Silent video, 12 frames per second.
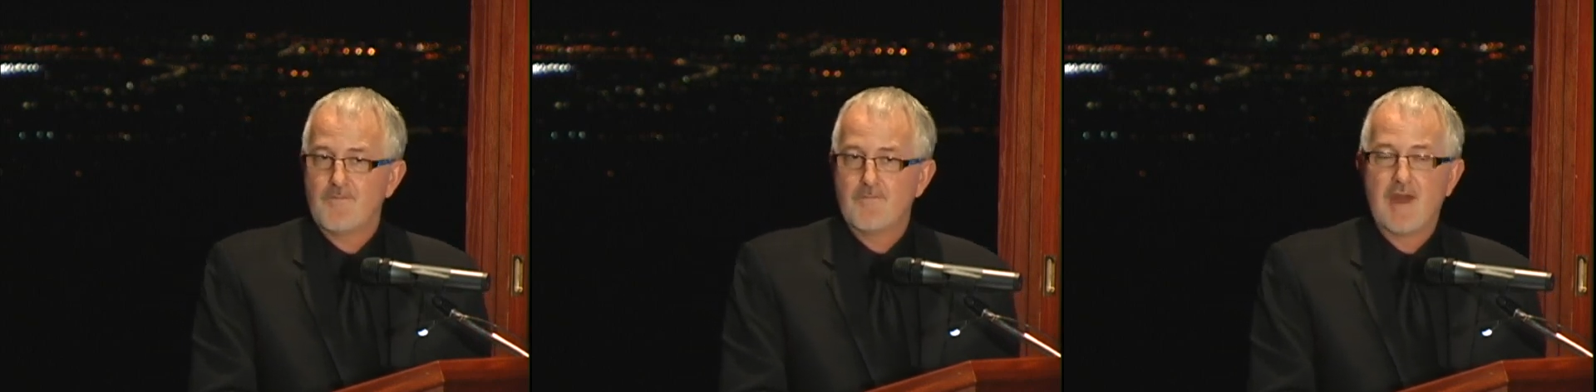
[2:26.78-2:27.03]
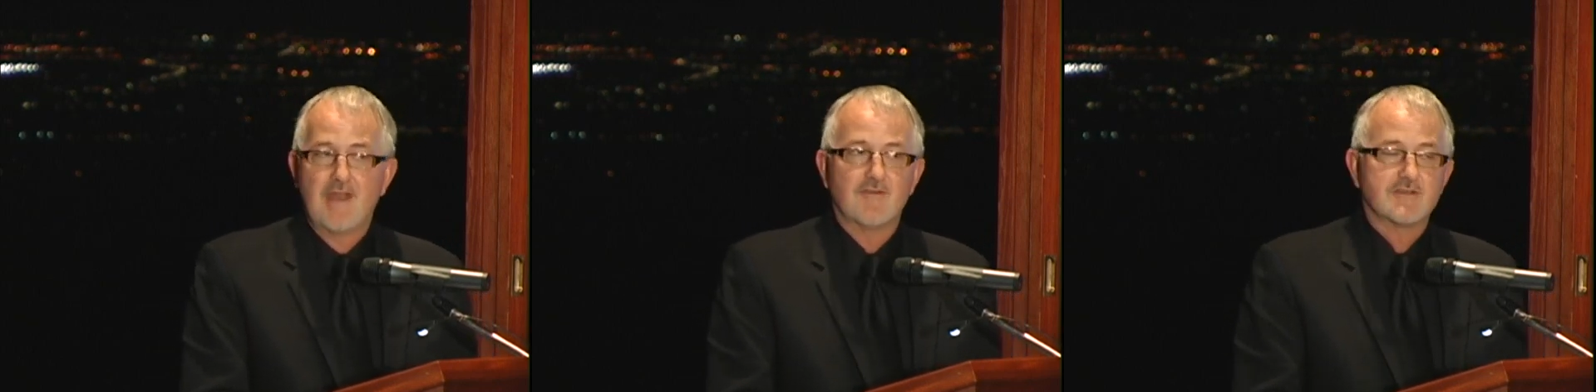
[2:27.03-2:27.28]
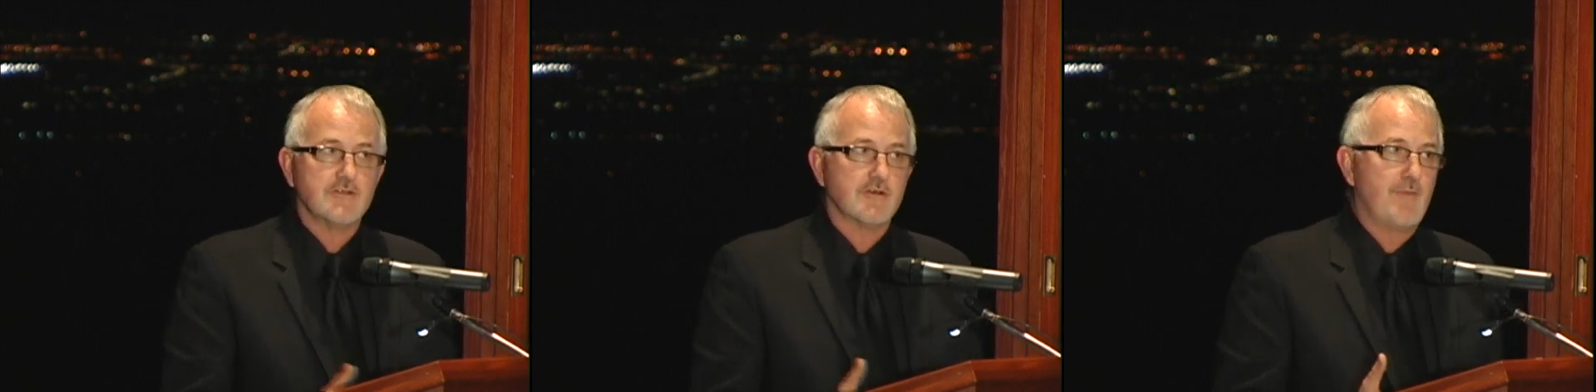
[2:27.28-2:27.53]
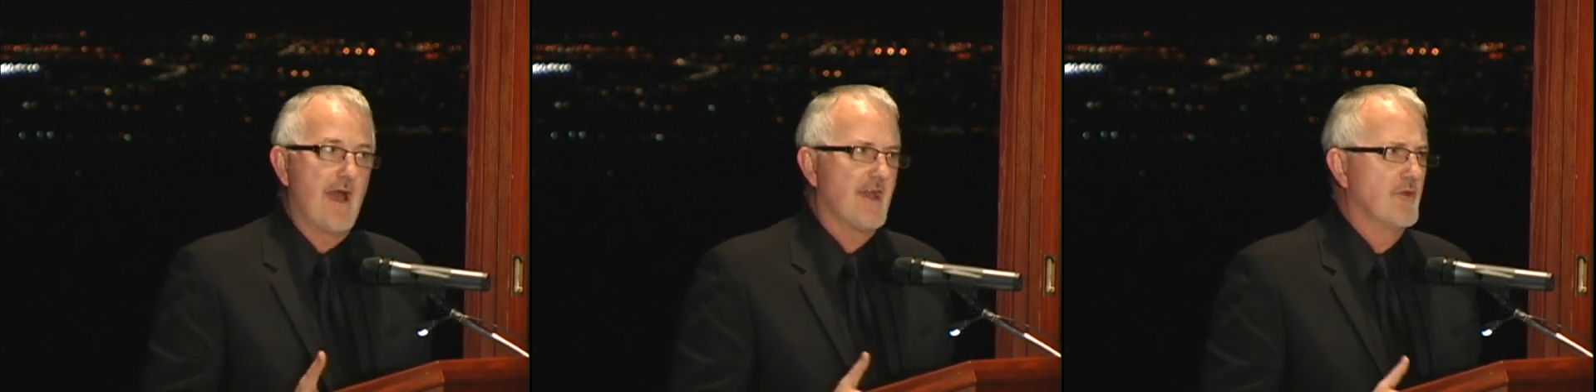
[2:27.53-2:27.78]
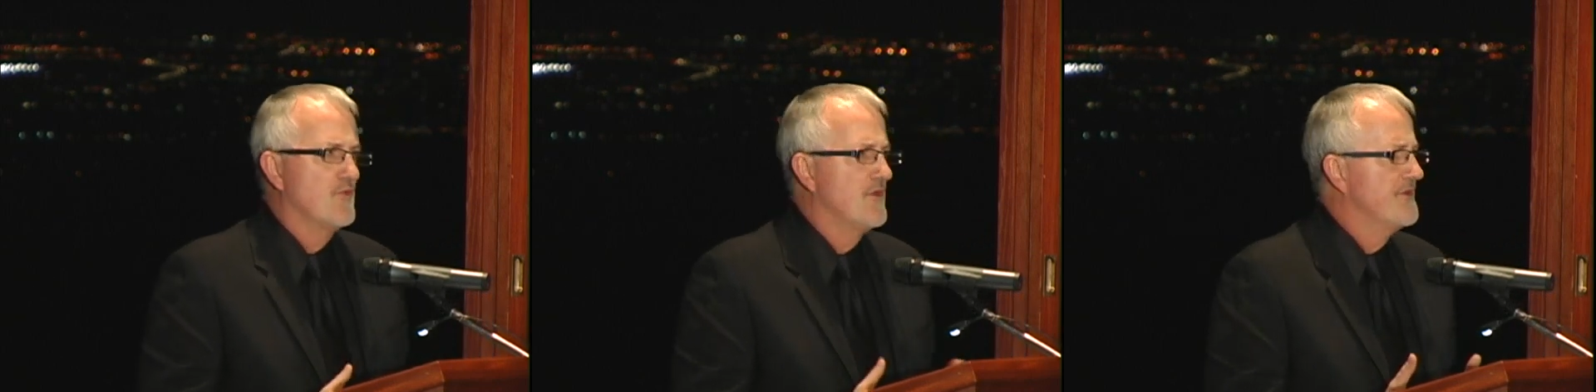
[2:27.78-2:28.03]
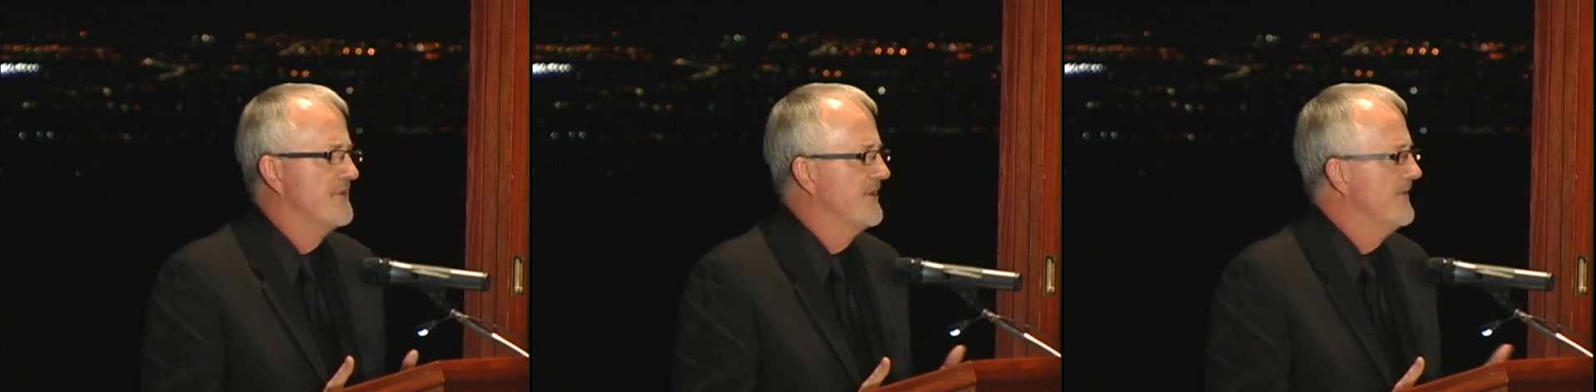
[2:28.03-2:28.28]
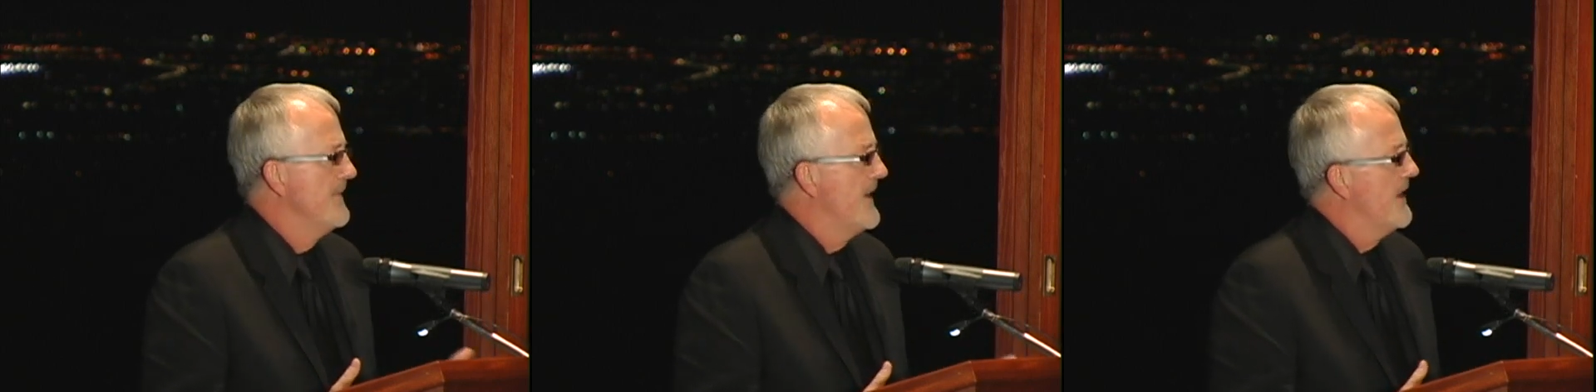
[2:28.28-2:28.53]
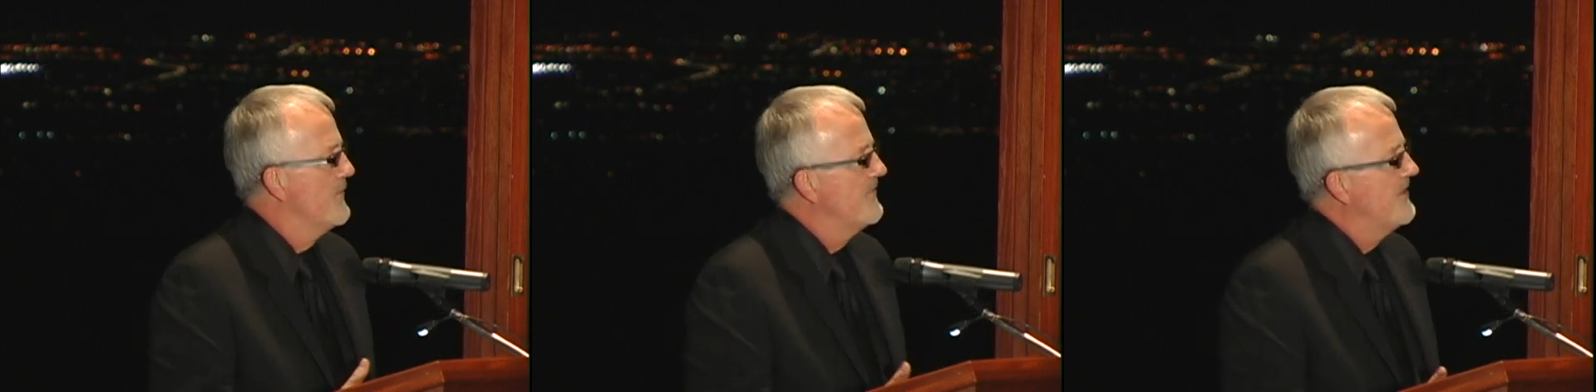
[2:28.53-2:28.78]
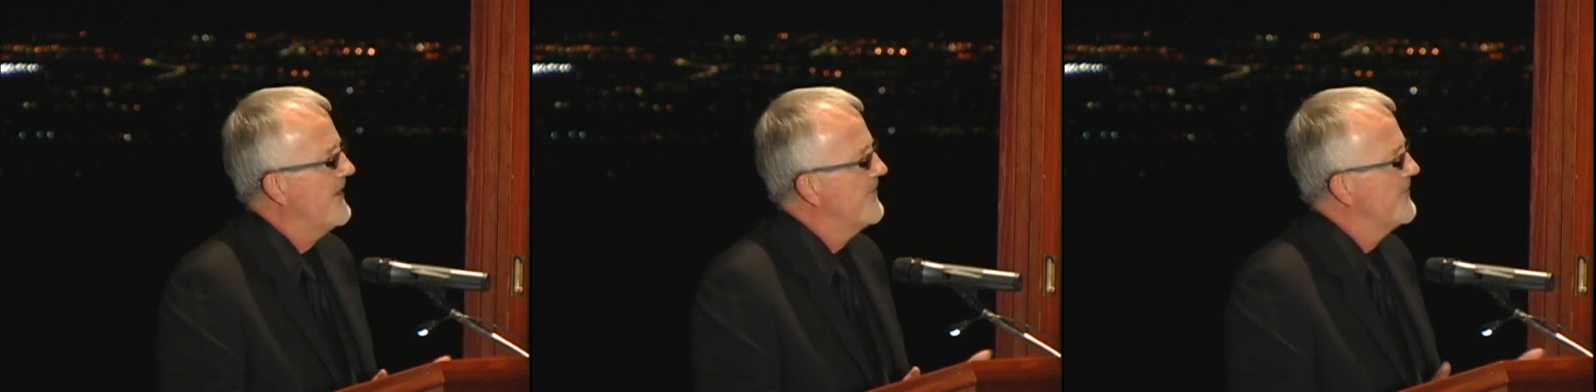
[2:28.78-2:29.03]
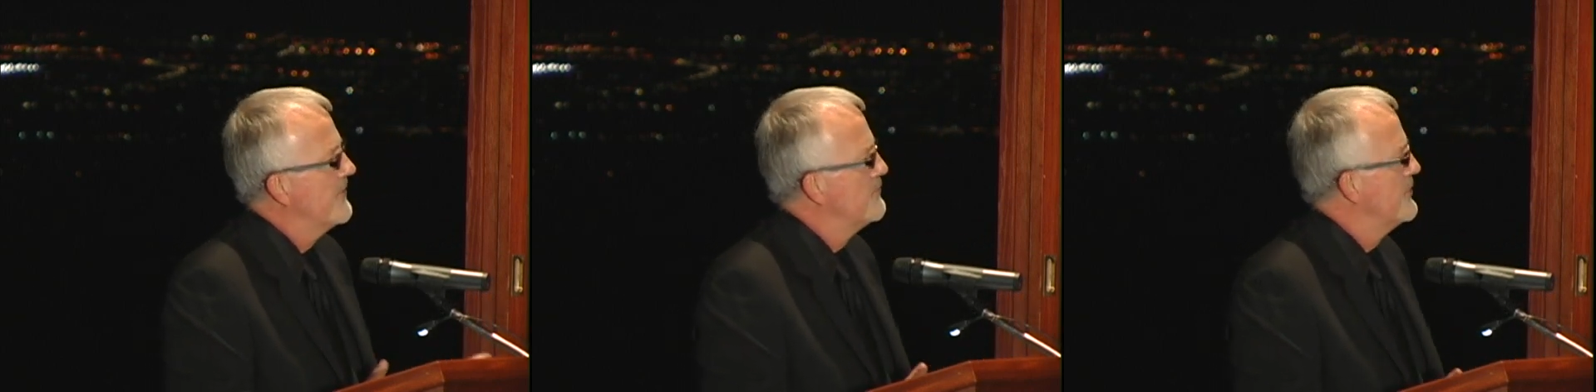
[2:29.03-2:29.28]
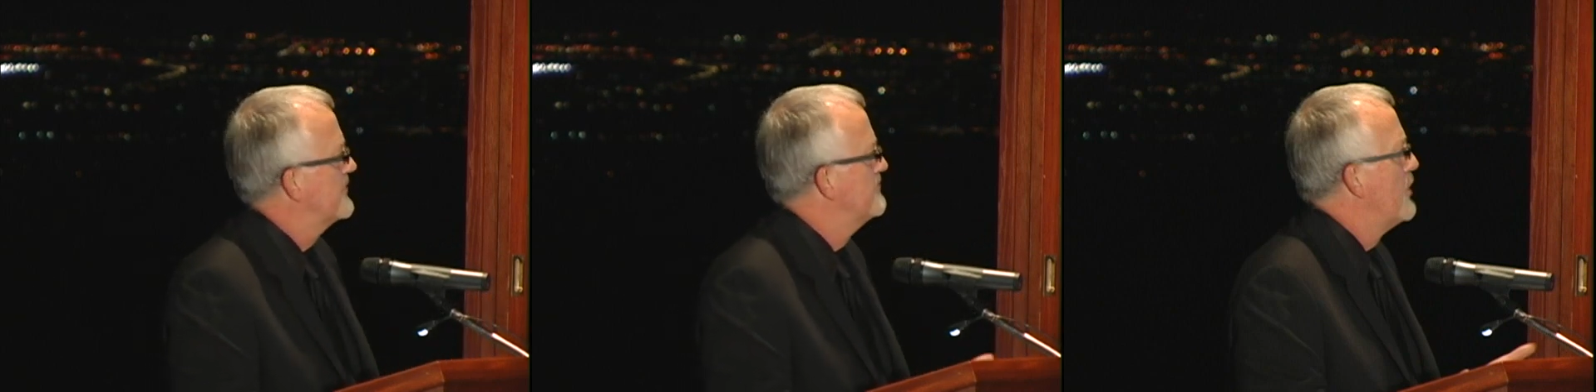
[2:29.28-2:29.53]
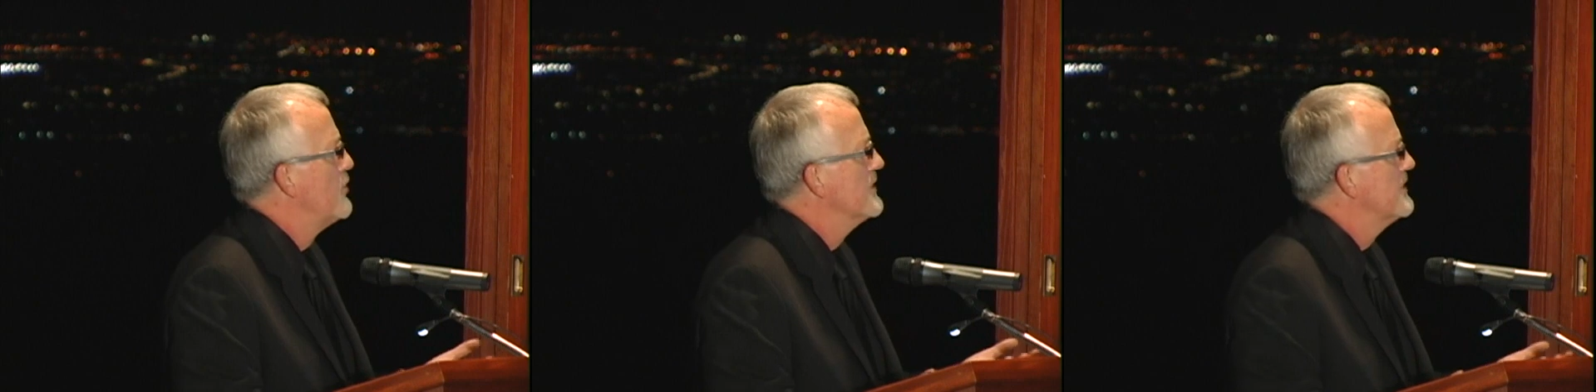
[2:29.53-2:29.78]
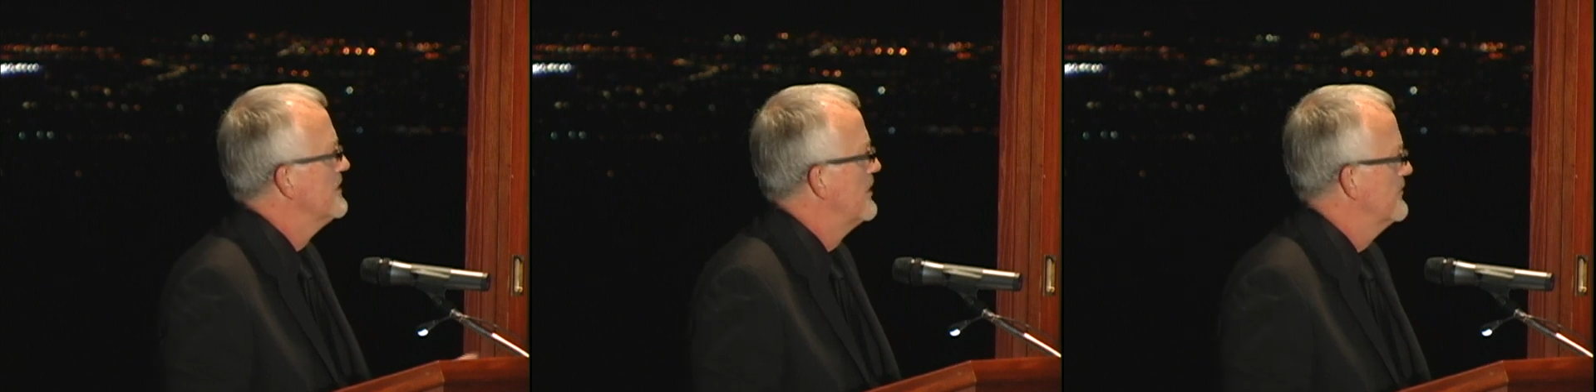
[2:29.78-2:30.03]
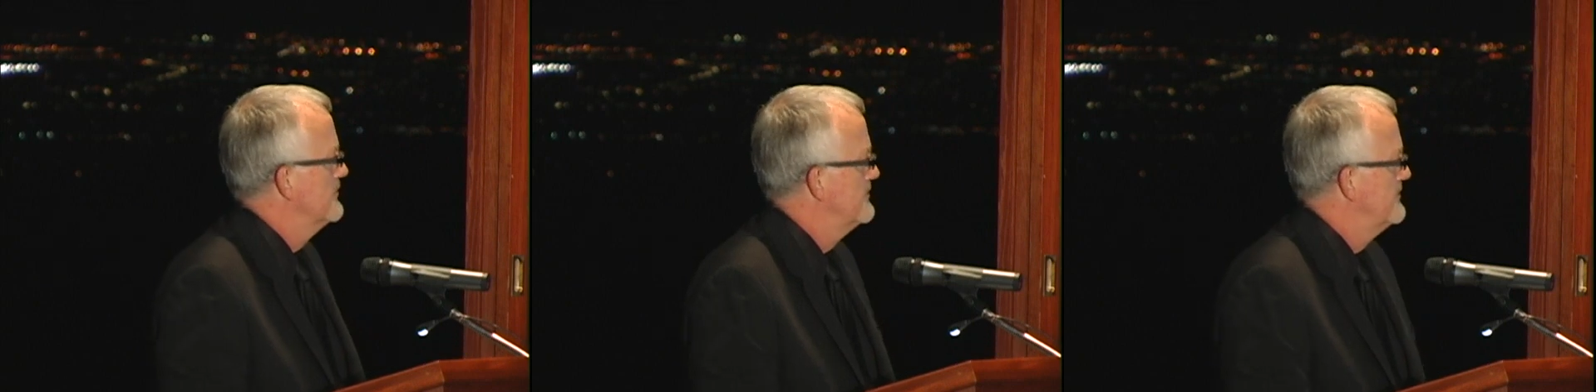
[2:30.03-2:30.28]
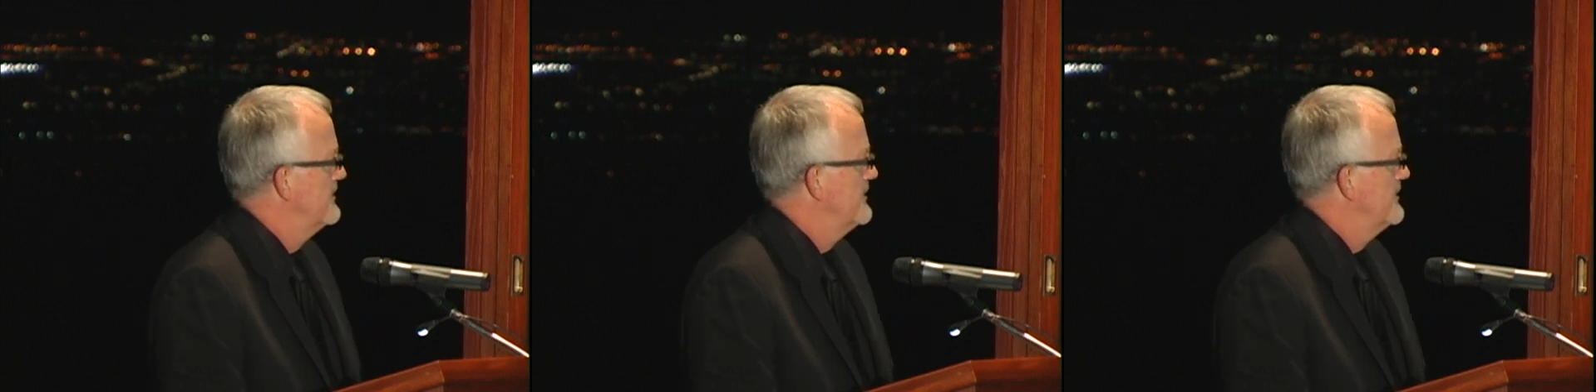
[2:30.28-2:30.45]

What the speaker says: Many of us look back and wonder, and we've heard books, Bowling Alone.